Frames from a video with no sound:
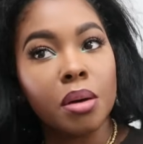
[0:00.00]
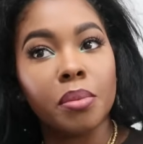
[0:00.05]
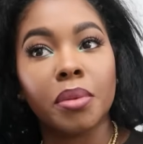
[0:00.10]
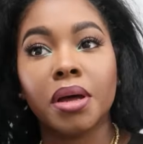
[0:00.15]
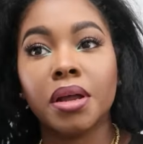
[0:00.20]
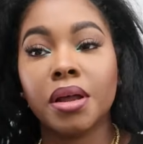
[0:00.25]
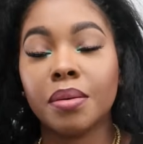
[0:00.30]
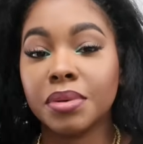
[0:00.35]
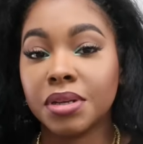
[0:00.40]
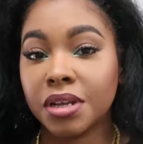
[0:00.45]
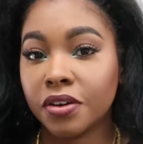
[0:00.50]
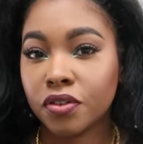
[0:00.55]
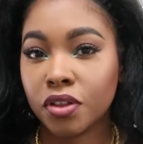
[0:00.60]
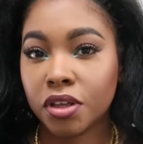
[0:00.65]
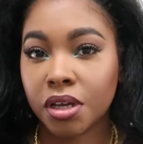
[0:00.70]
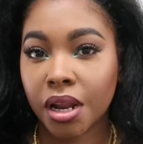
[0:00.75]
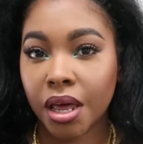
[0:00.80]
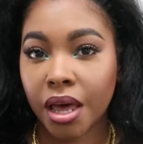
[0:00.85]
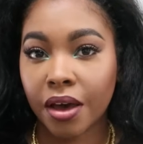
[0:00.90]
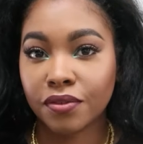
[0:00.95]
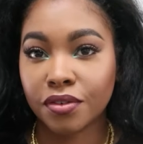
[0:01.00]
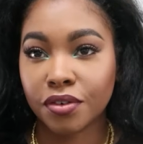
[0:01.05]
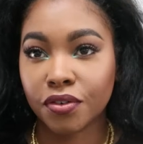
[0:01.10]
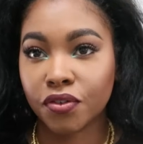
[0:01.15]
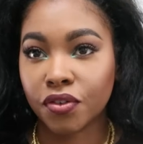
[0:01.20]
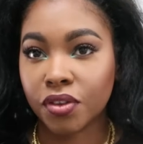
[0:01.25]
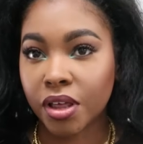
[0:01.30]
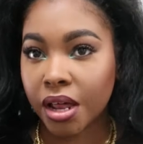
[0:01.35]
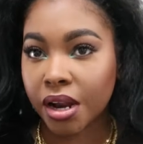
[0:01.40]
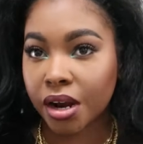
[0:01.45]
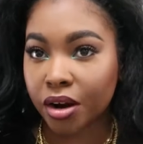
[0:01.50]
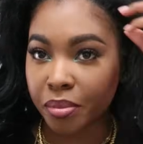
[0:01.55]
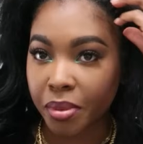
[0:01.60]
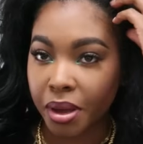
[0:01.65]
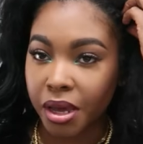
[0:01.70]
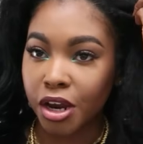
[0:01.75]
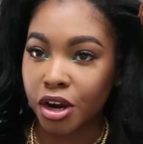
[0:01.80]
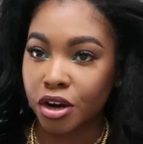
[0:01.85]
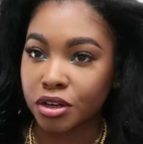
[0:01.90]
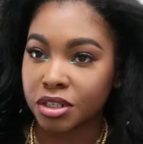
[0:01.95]
I'm definitely gonna have to flat iron
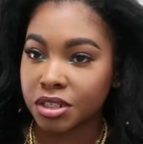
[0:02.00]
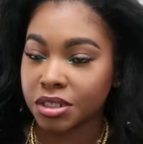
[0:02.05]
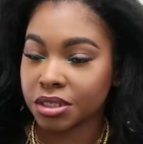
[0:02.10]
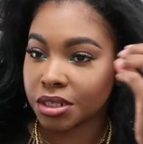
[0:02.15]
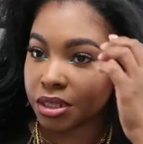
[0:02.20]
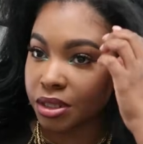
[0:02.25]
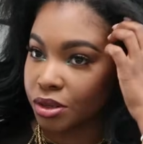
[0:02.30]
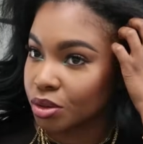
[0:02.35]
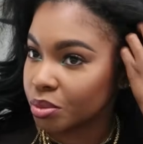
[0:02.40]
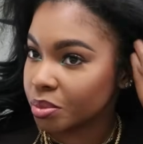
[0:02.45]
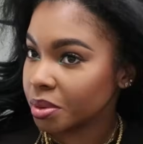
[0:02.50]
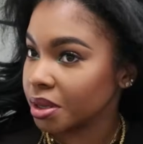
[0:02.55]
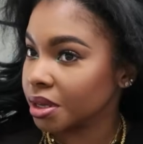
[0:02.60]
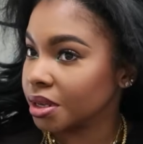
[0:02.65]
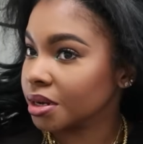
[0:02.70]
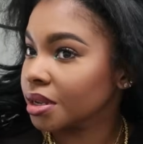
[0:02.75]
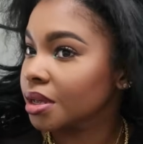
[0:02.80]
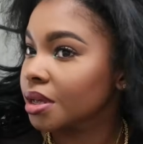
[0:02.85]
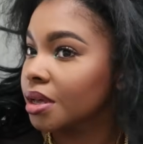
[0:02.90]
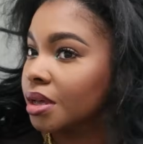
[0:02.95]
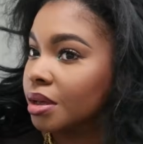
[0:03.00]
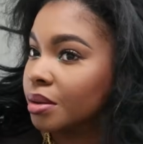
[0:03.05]
my hair just a little bit,